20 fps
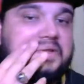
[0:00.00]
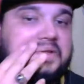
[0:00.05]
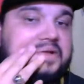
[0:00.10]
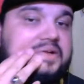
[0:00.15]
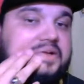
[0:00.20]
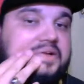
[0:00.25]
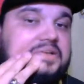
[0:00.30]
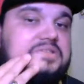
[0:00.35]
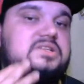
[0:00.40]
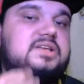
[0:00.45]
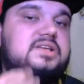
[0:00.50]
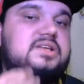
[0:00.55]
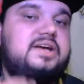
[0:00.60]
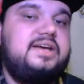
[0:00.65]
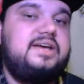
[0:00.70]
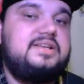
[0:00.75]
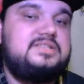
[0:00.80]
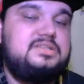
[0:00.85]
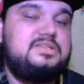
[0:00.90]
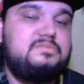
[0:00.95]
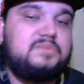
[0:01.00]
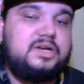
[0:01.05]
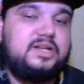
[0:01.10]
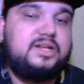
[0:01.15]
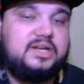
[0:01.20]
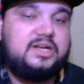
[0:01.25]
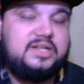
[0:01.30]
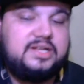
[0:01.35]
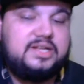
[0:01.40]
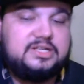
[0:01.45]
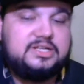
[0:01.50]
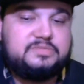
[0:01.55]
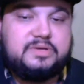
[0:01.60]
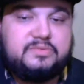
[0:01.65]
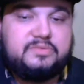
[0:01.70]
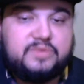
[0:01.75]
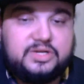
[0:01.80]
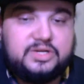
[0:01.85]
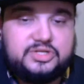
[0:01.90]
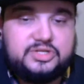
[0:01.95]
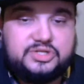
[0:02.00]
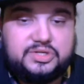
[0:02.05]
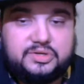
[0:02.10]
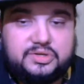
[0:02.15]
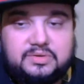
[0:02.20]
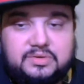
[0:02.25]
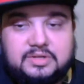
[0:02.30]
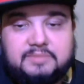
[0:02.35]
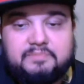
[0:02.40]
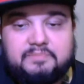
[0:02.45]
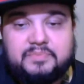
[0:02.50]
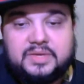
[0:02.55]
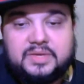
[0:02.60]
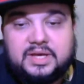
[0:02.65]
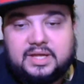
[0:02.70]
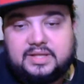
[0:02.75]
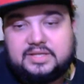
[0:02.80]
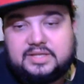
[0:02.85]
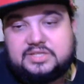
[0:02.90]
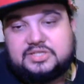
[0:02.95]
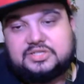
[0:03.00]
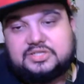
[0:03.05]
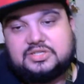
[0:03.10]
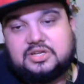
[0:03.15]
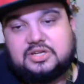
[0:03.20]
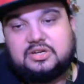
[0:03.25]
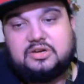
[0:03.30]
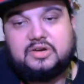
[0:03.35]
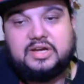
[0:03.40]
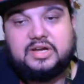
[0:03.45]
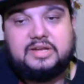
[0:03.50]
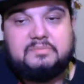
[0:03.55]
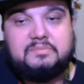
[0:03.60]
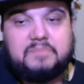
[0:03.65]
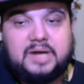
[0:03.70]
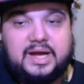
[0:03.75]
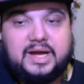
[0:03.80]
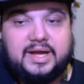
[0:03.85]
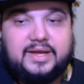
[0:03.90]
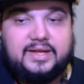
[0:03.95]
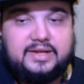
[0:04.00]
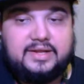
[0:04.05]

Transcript: and they're going to see that 18 by 9 aspect ratio, and they're just going to go ahead and buy it.